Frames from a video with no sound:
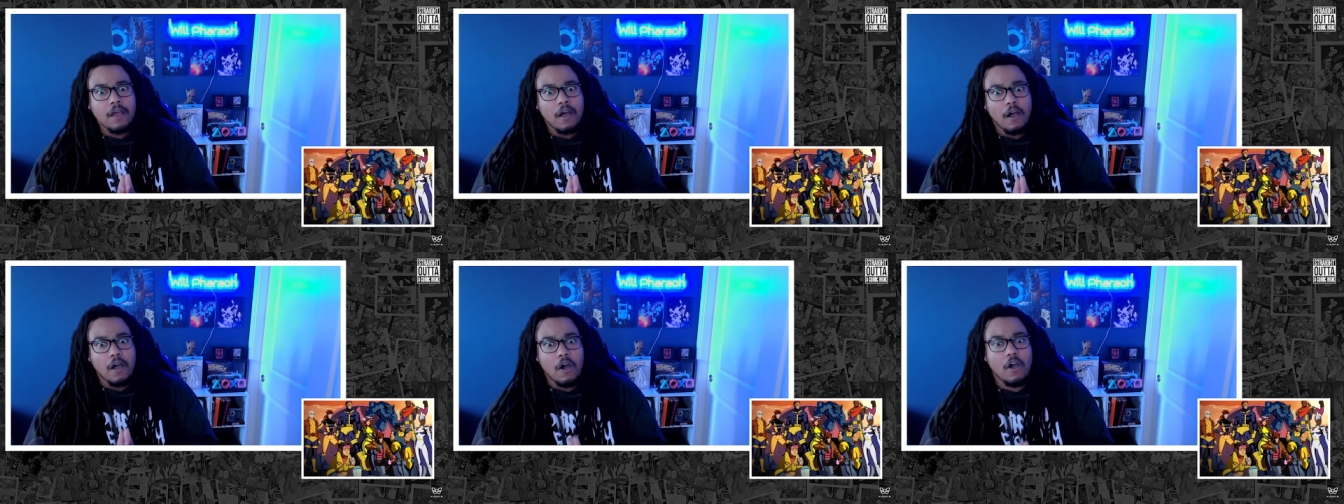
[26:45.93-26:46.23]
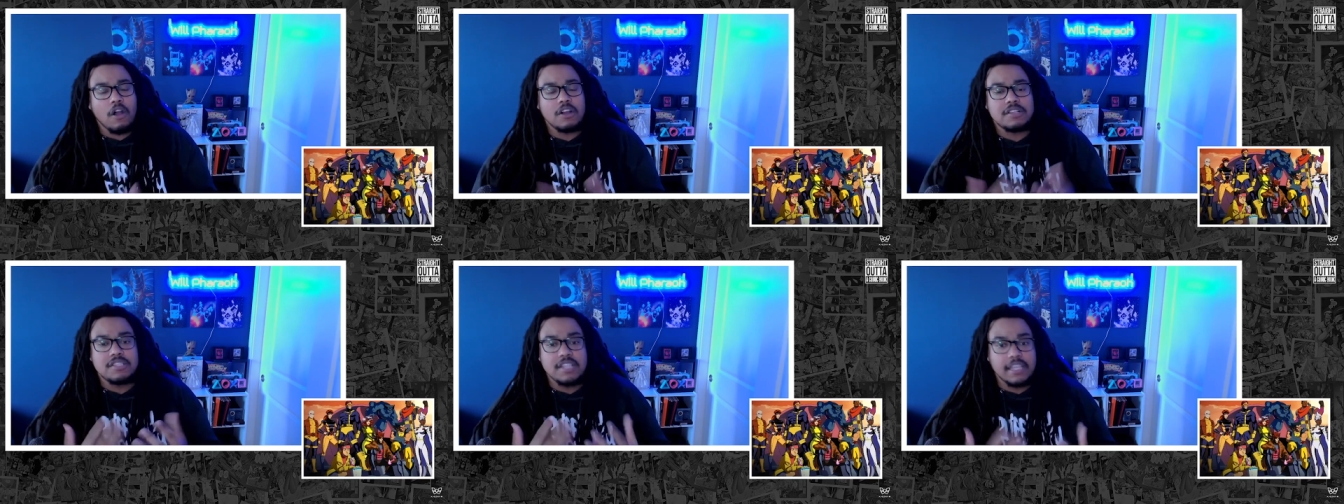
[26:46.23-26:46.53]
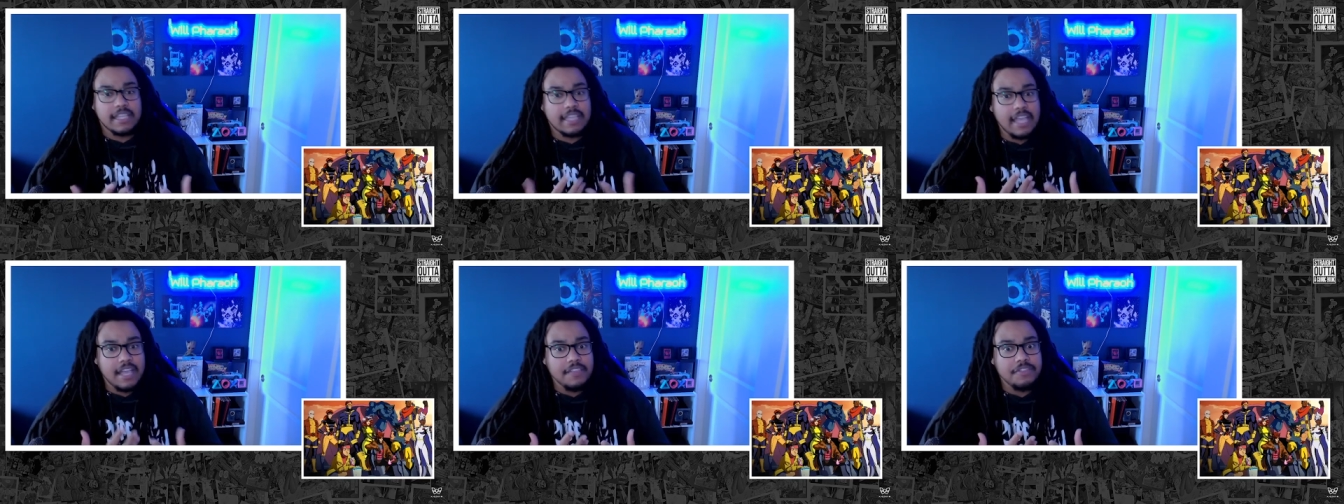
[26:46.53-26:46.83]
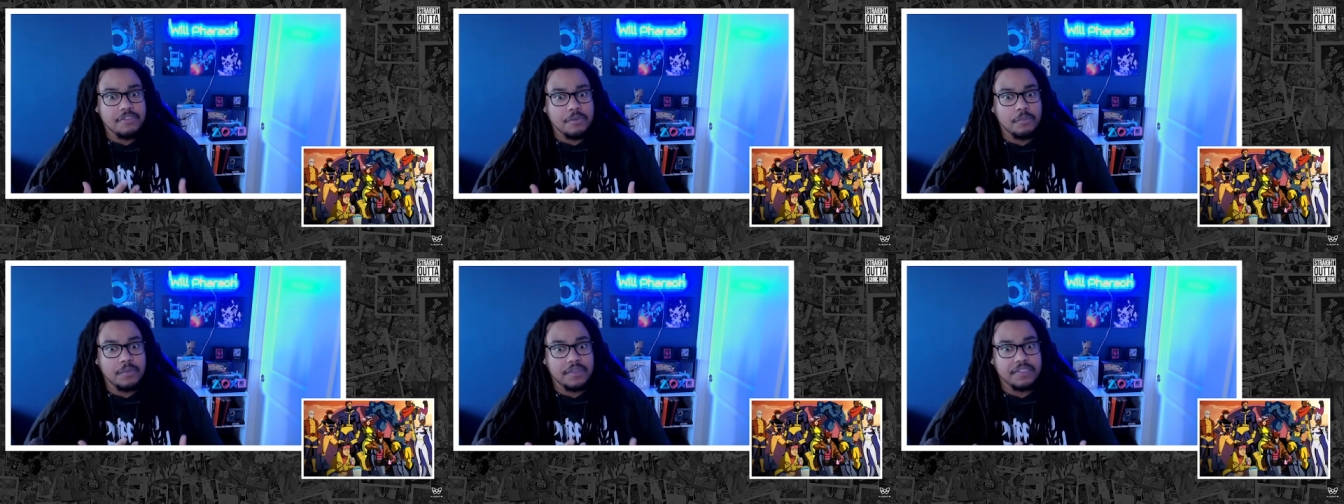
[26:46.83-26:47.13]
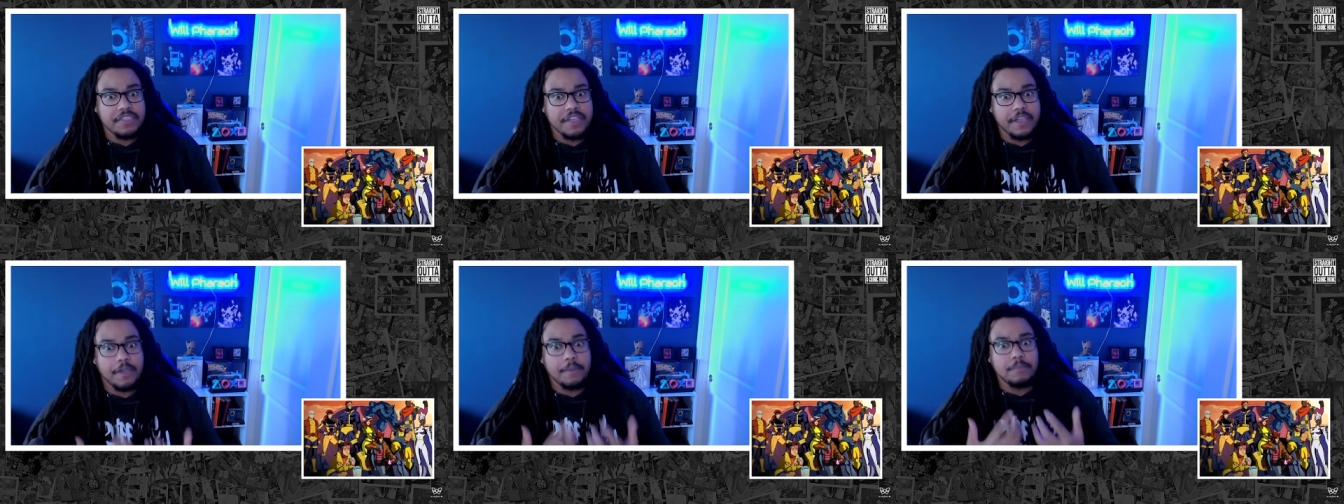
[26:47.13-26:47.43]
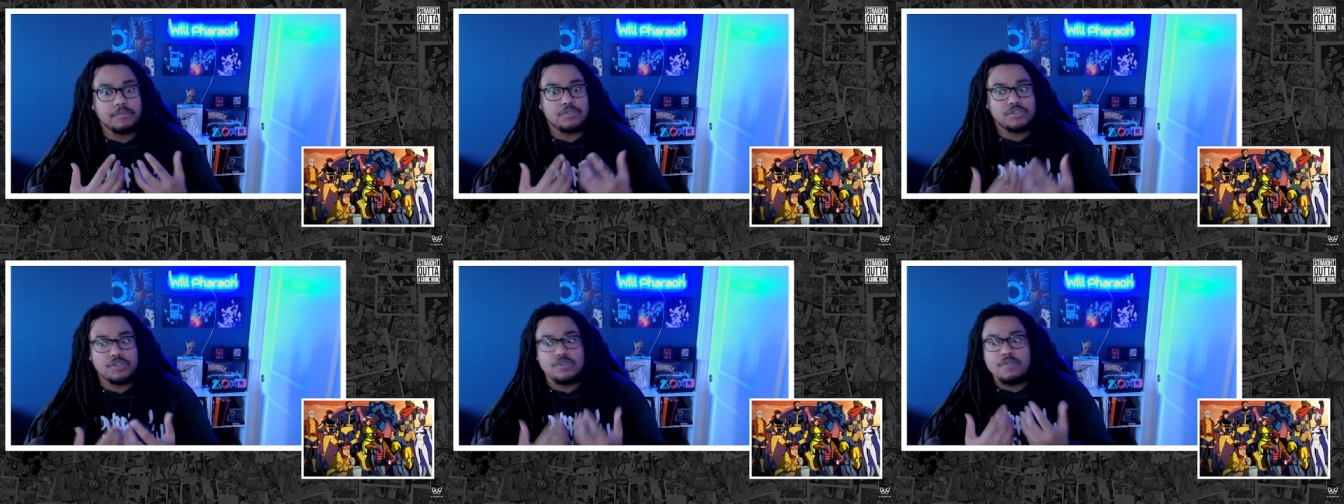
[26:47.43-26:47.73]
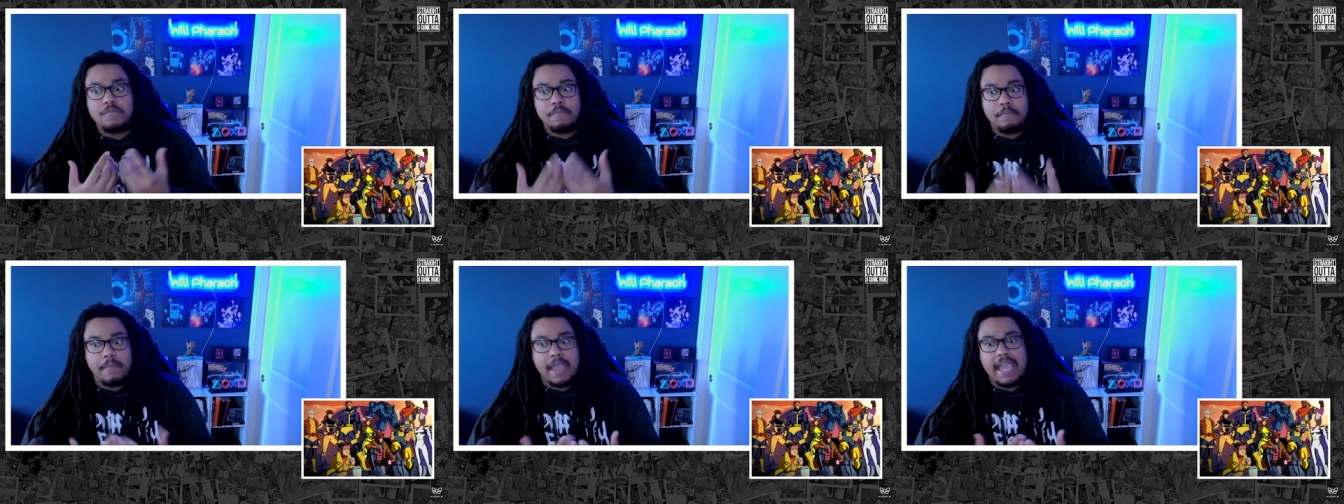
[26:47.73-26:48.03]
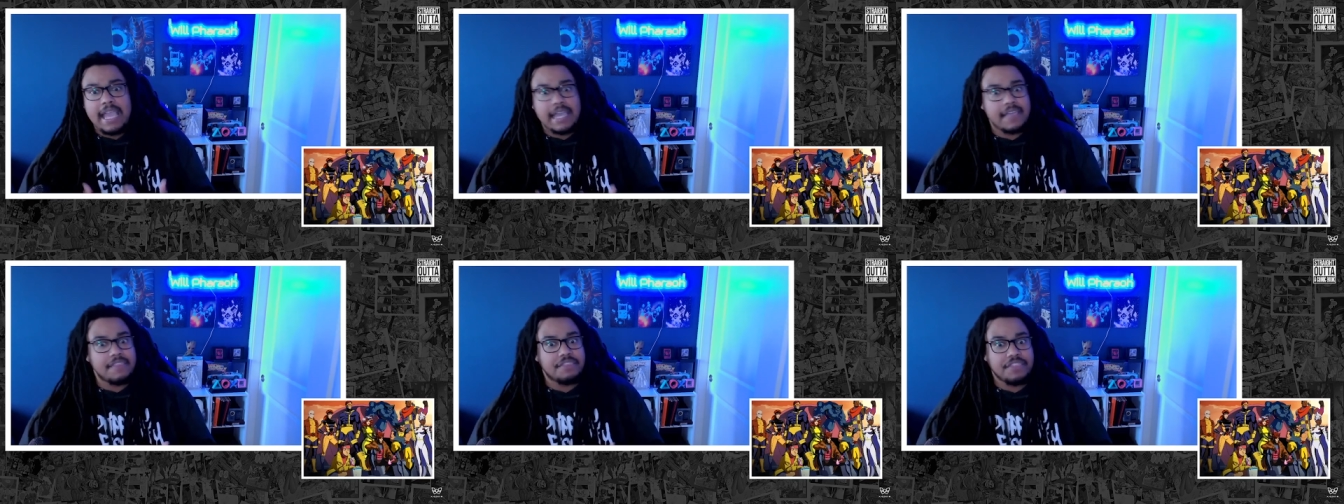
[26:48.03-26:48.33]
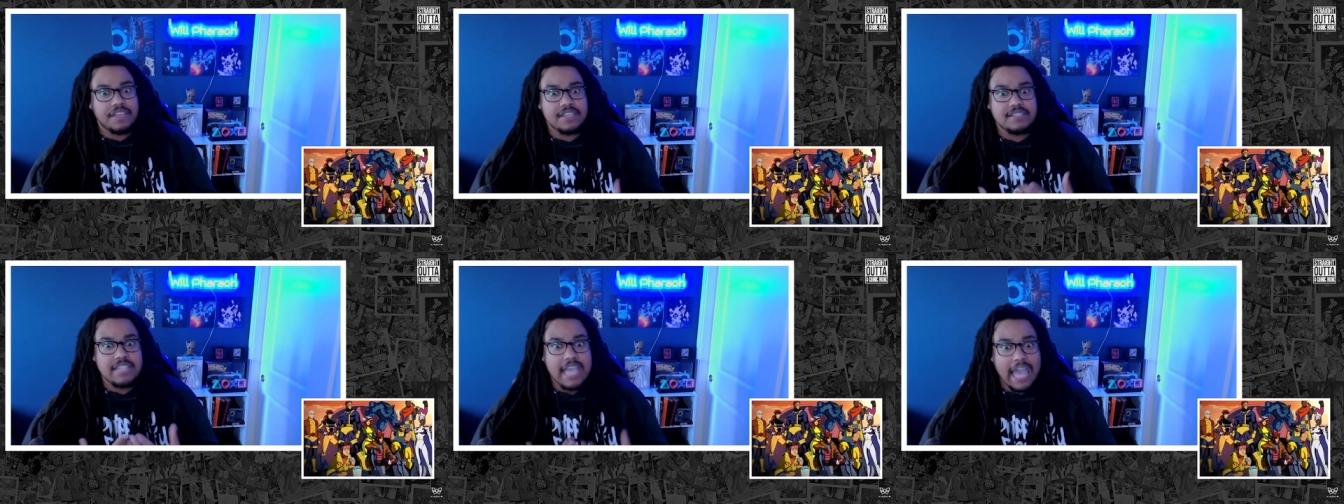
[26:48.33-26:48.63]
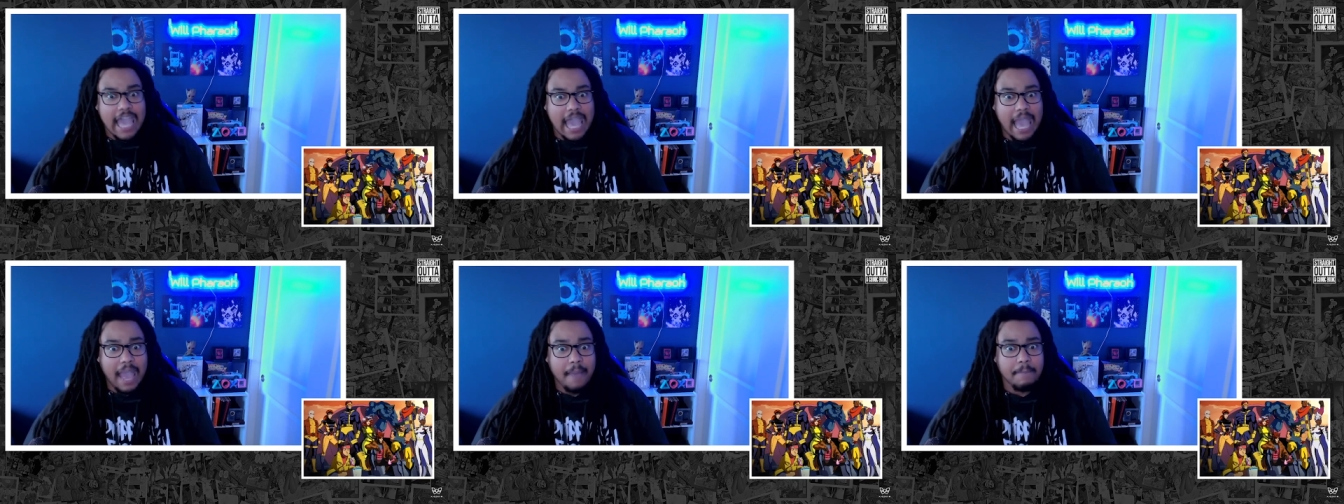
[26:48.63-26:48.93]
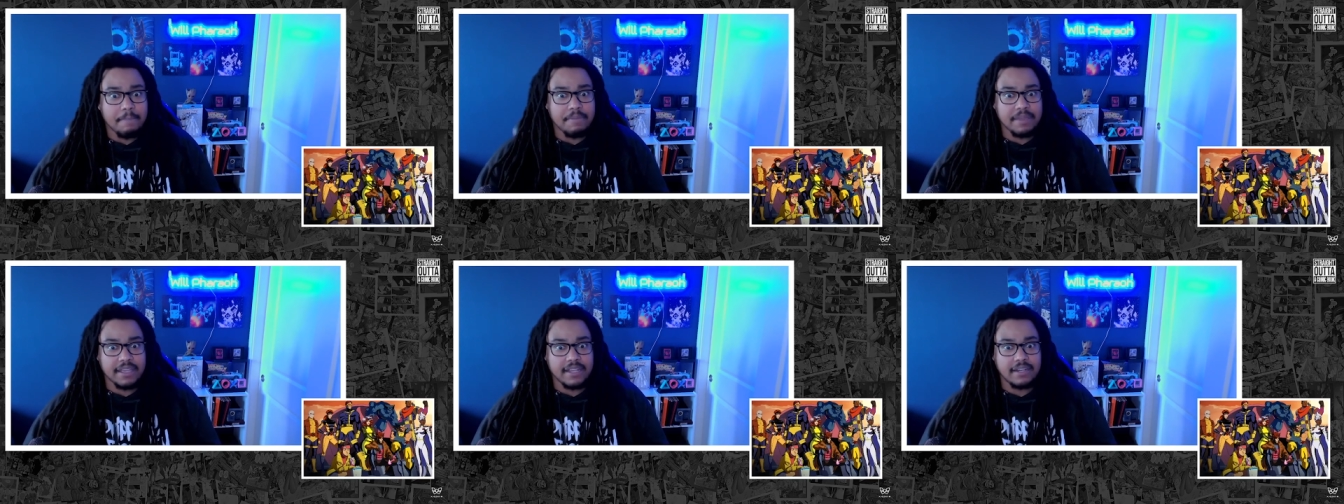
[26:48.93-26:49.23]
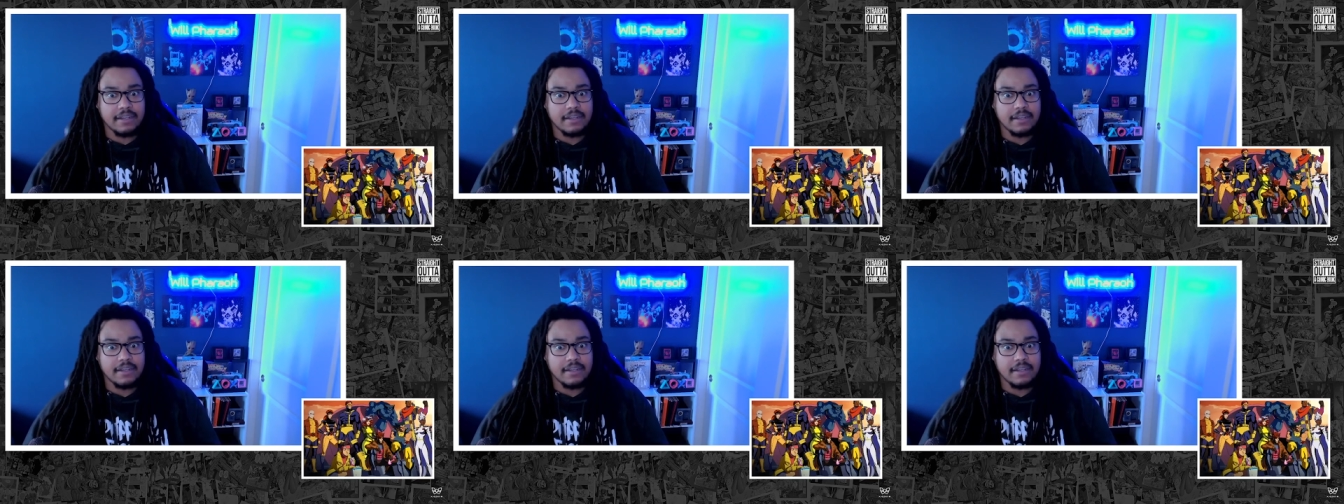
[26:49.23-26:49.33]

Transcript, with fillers: are together with him to make this happen.